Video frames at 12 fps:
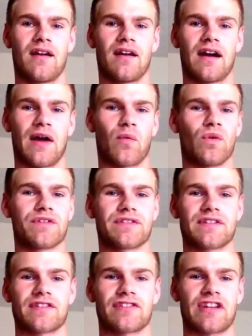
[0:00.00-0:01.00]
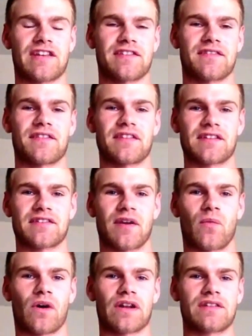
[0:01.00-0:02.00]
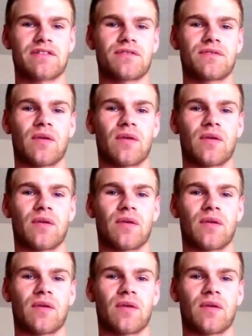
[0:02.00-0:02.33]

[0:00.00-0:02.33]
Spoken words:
I wasn't chasing the things I wanted to,